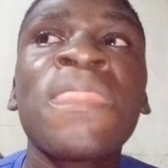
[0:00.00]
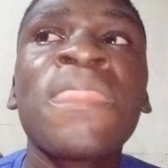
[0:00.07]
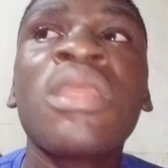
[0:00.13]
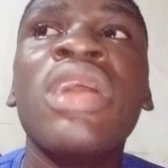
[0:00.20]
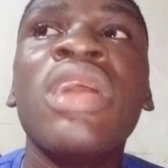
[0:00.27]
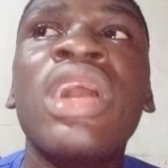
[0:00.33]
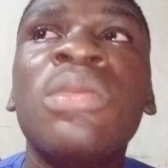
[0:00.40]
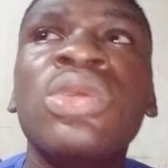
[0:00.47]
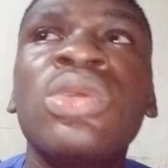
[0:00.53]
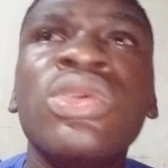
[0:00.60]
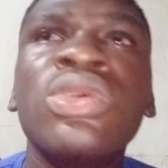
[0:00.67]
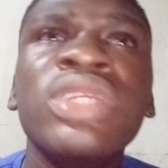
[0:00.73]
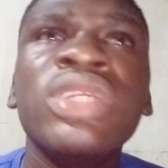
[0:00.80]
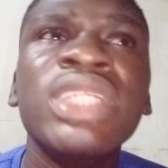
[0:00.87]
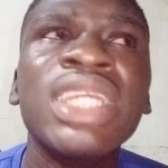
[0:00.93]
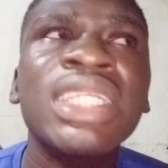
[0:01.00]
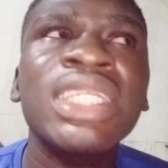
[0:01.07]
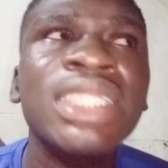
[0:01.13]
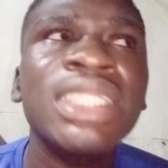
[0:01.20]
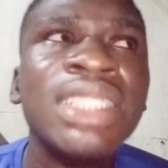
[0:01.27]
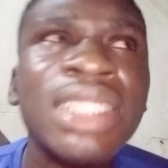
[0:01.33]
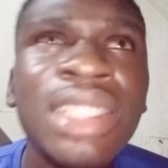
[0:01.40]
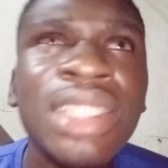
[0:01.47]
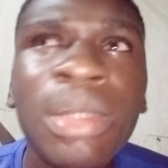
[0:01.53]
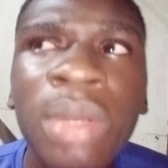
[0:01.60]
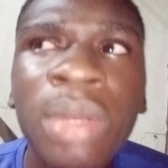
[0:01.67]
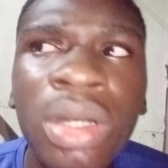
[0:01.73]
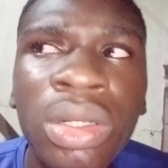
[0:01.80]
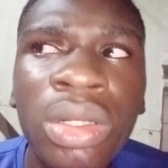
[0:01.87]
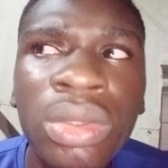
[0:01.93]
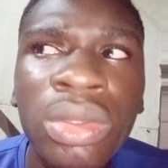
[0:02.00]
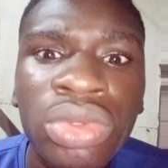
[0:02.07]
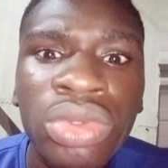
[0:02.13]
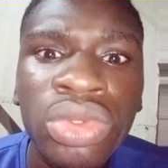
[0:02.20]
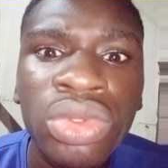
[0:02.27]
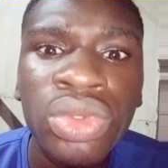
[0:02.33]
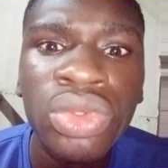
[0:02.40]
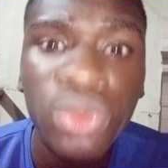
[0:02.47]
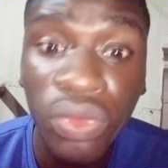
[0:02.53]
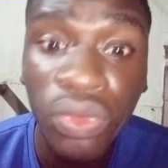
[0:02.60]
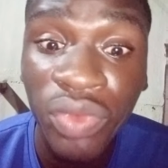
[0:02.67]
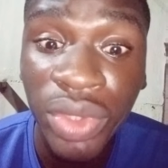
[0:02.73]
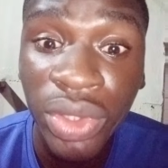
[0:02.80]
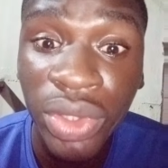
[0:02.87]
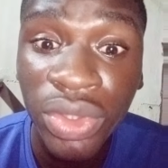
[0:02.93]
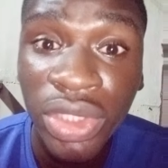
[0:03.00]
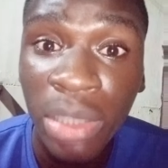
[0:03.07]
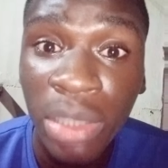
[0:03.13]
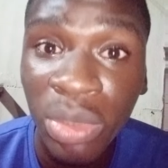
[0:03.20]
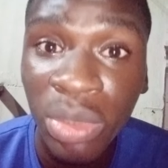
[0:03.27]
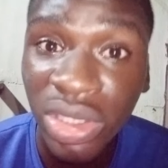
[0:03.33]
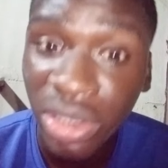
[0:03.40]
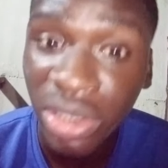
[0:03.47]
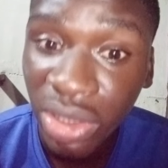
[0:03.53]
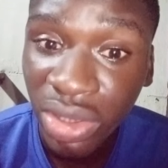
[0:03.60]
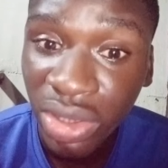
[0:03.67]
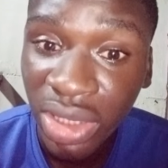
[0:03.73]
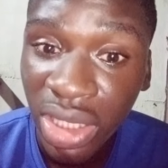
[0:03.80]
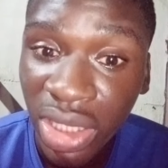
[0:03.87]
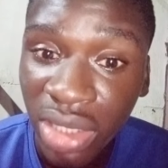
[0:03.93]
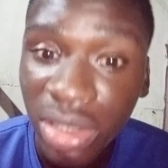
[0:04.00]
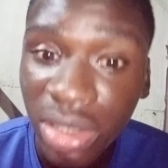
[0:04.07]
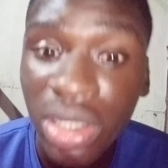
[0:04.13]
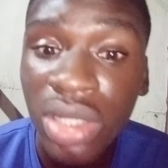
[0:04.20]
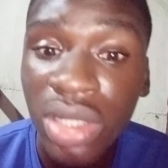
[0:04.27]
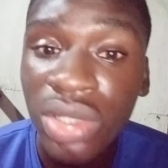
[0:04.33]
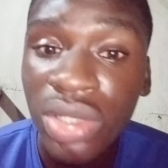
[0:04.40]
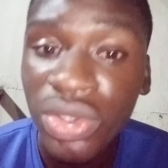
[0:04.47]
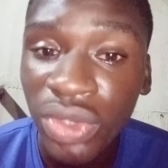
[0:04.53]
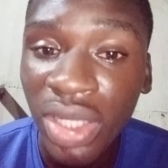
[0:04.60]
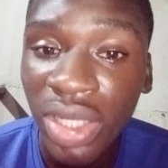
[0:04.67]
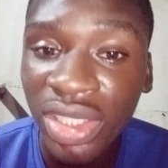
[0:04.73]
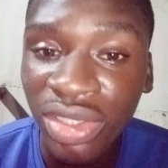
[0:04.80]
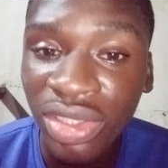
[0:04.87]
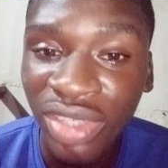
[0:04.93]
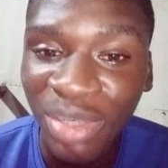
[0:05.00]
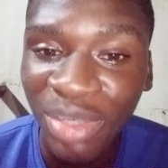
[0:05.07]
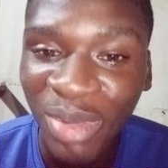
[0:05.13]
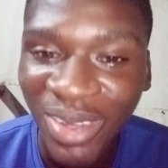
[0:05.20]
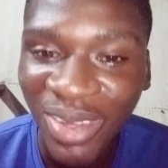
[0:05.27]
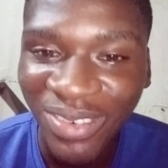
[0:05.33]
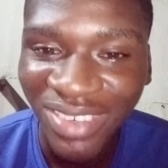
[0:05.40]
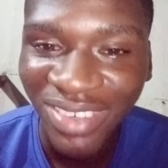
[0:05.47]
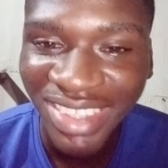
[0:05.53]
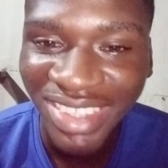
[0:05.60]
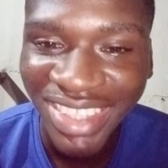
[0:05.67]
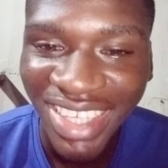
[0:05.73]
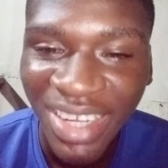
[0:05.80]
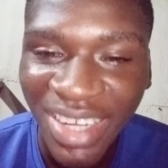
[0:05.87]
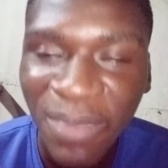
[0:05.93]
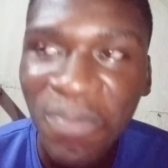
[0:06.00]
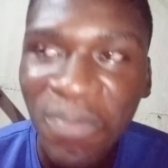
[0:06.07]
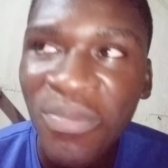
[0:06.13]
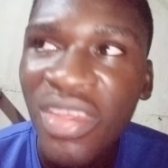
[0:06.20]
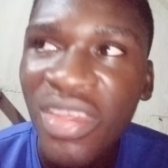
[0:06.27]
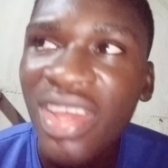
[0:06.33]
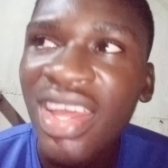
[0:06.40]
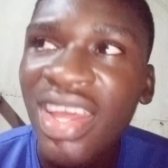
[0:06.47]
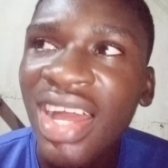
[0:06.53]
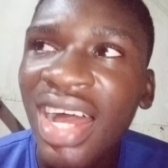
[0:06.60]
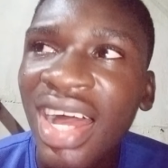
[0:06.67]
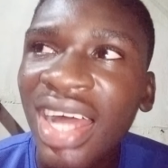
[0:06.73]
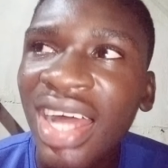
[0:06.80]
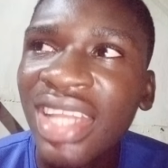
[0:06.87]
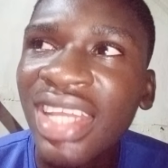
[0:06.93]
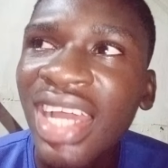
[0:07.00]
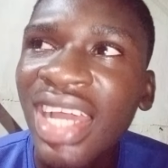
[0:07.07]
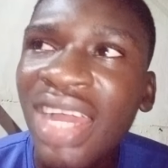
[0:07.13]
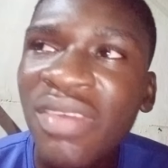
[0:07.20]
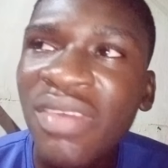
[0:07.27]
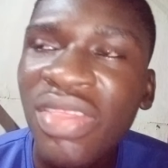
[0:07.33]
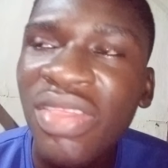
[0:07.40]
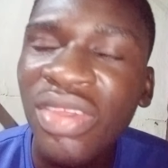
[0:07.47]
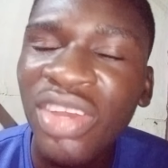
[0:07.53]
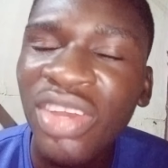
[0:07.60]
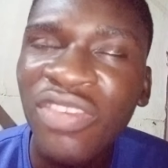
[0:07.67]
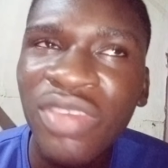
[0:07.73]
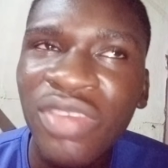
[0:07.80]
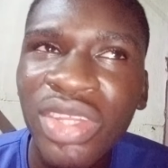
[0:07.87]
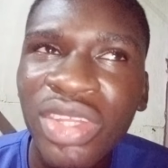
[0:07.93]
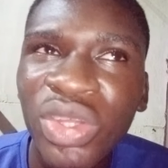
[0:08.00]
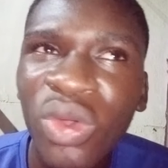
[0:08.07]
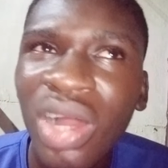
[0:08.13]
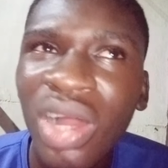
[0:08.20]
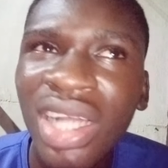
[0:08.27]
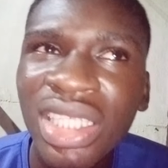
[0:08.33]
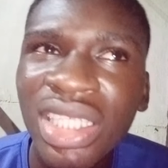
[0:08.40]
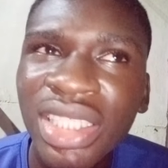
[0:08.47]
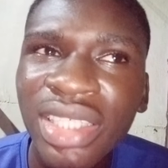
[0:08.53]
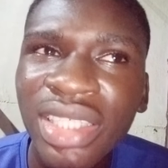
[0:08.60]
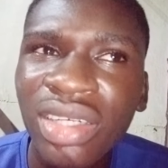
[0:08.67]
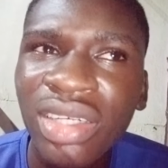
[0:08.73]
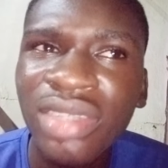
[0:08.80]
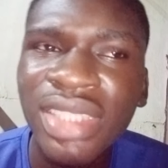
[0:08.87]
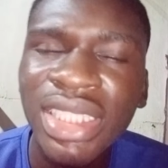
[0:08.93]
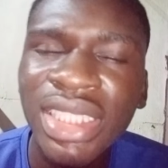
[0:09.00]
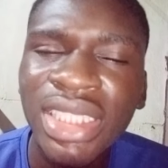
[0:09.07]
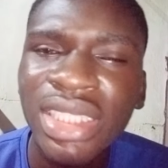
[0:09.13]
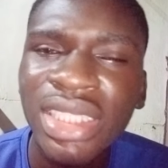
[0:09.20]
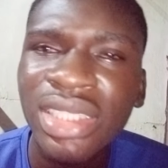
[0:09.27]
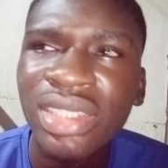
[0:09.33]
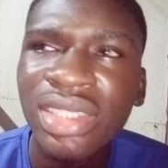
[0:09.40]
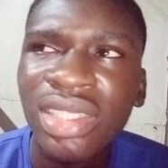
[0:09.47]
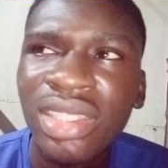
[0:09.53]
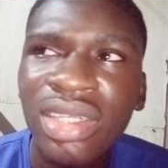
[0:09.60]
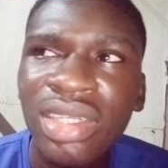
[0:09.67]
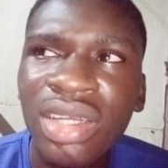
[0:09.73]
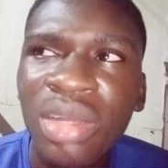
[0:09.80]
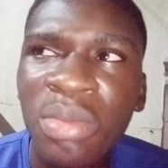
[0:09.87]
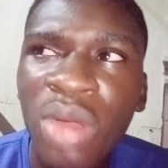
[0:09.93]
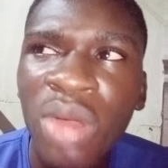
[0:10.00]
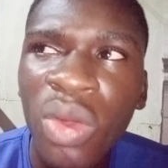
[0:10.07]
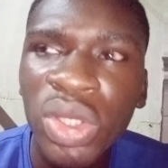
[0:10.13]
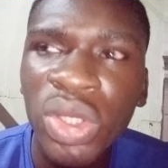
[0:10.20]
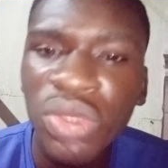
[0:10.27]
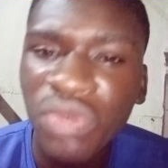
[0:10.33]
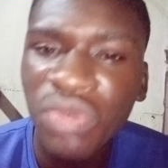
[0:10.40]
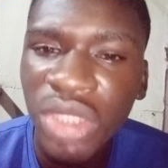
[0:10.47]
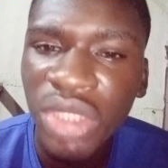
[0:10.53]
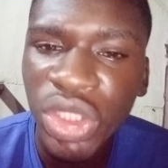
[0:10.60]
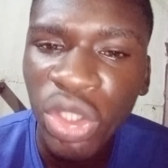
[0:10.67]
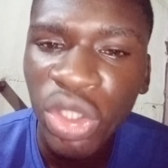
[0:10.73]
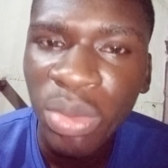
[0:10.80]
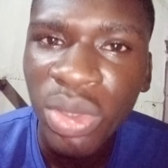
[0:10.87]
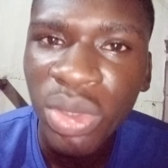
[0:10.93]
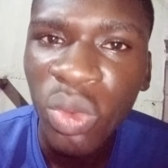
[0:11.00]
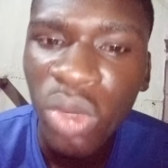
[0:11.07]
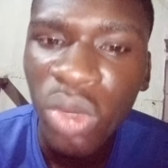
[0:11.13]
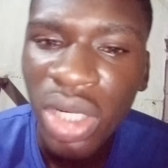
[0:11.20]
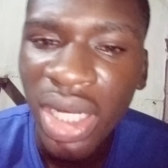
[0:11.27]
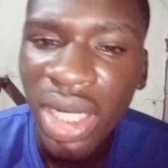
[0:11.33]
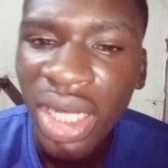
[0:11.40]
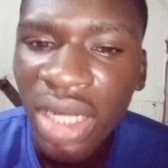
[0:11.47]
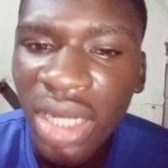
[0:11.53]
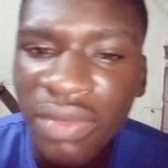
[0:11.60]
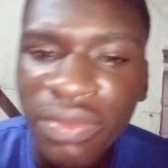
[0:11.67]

I am currently editing about 2 videos simultaneously. So that's incredible effort, yeah. And I have a third video idea already, but I want to finish up the work I have